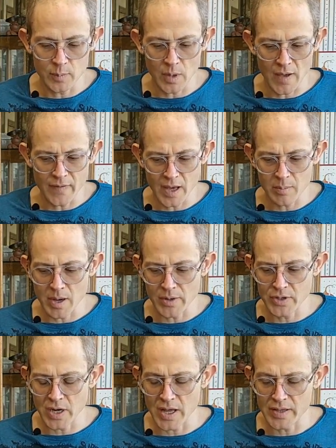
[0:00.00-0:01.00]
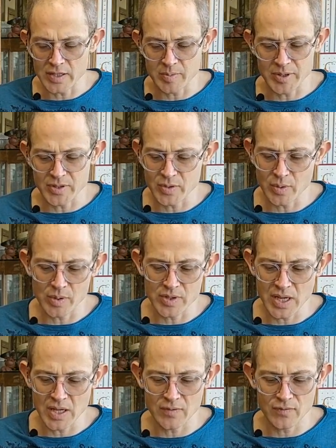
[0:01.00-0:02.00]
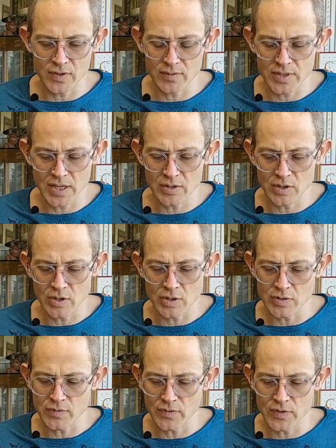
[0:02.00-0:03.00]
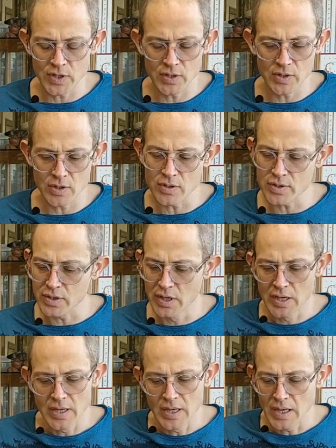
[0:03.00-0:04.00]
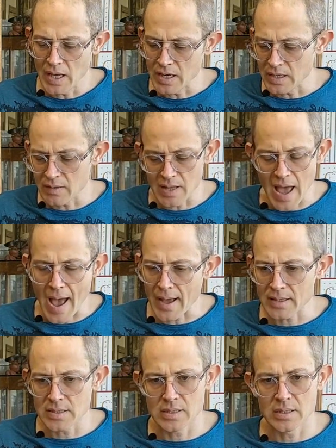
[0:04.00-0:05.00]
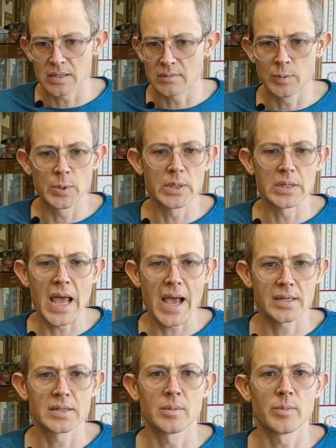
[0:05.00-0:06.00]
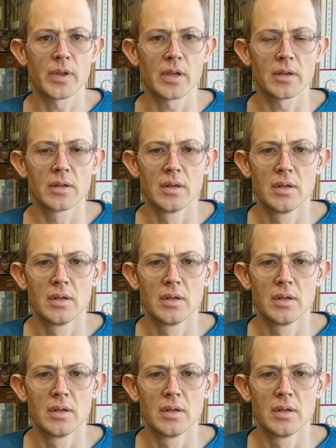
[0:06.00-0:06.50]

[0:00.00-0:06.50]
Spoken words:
I've had Mao Cha that's been stored 10 years, 15 years, and it really lacks something.